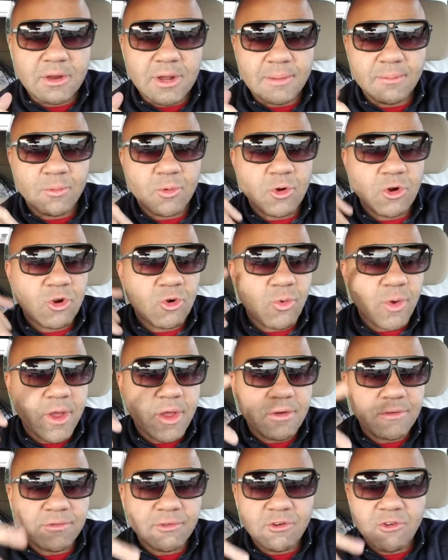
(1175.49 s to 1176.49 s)
I'm more aware
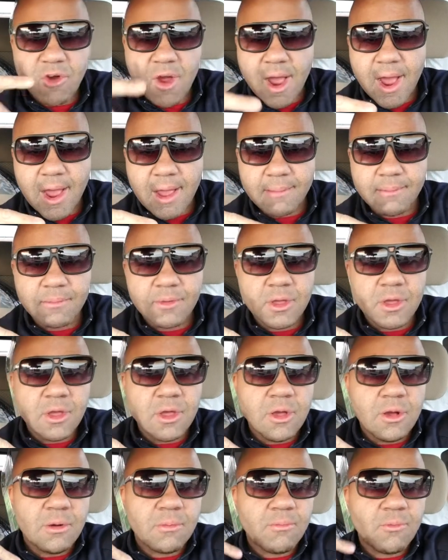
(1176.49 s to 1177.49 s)
of crime,
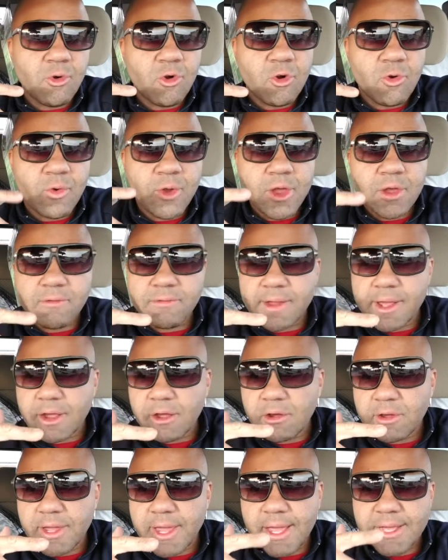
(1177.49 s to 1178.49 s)
more aware of like,
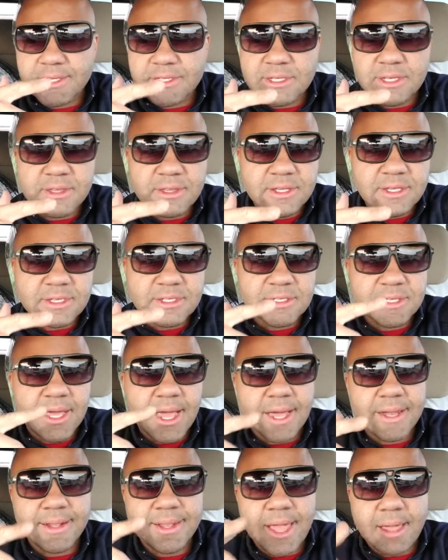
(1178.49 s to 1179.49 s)
okay, I see this,
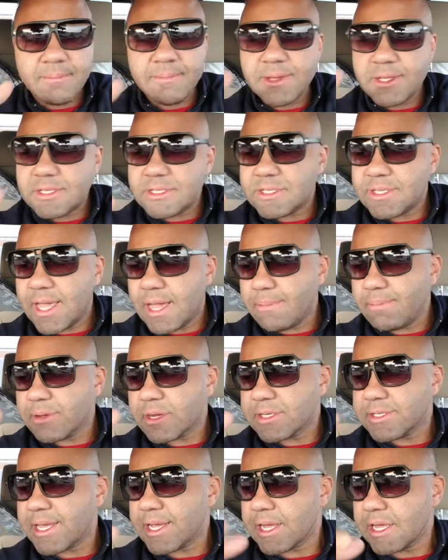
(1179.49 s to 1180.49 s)
and that means that
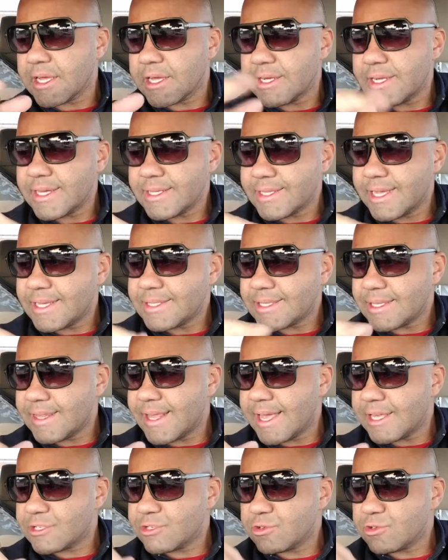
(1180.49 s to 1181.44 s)
because I can connect that to that.